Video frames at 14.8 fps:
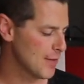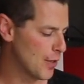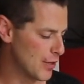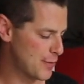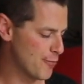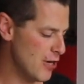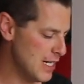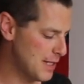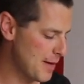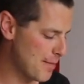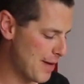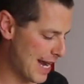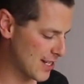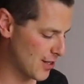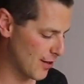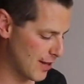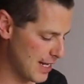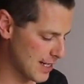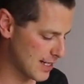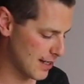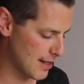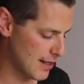Which brings me back to
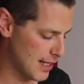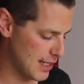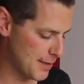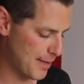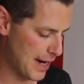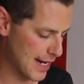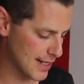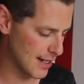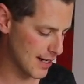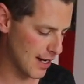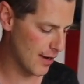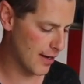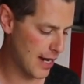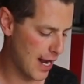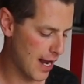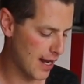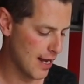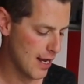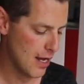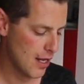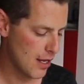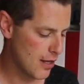this pattern,
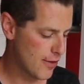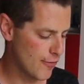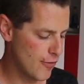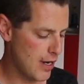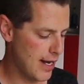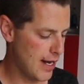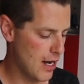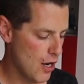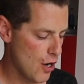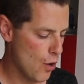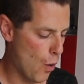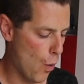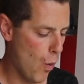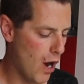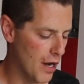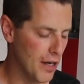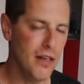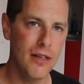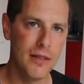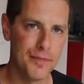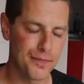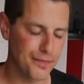okay, 3,
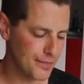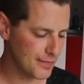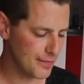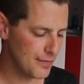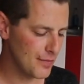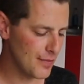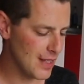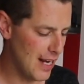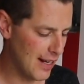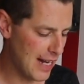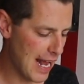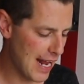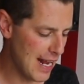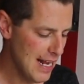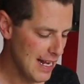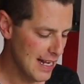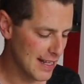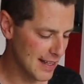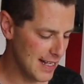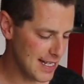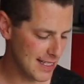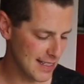1. Okay,
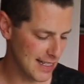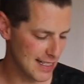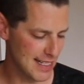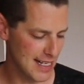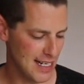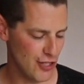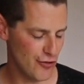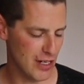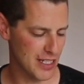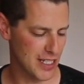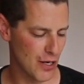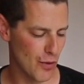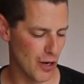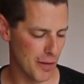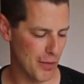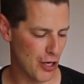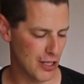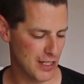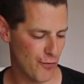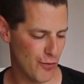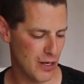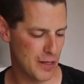this is an interesting one
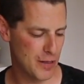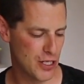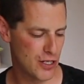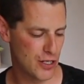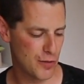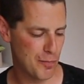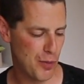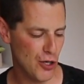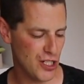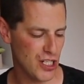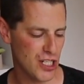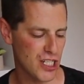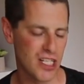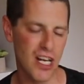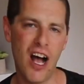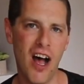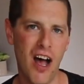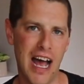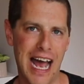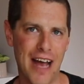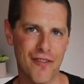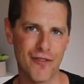because if we put a
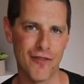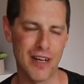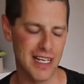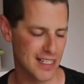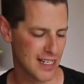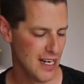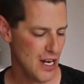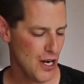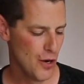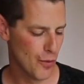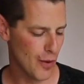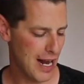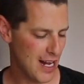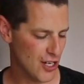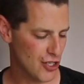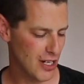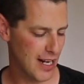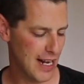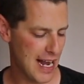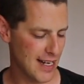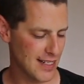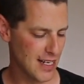star after it, we actually
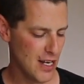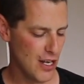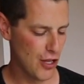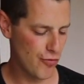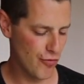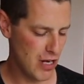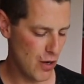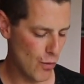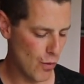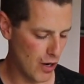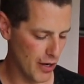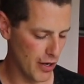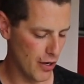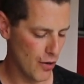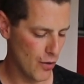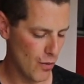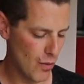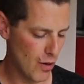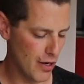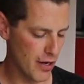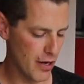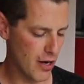get 3, 1,
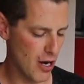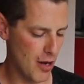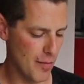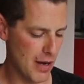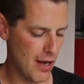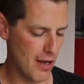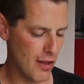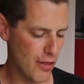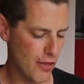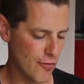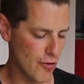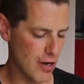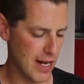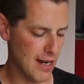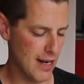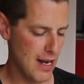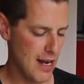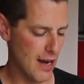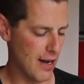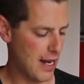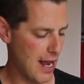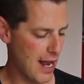1, 3.
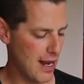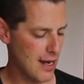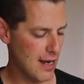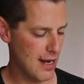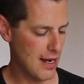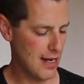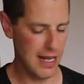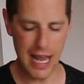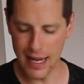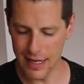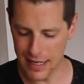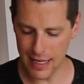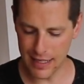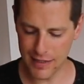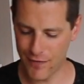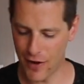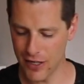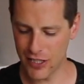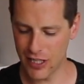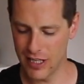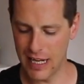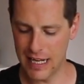Okay, and again, it's
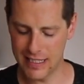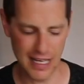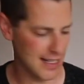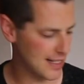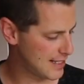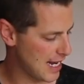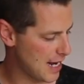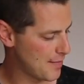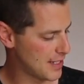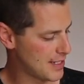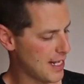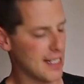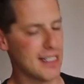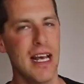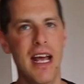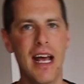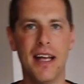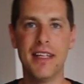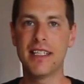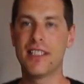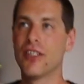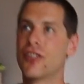functionally, it's like the same as this,
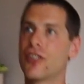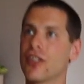and this is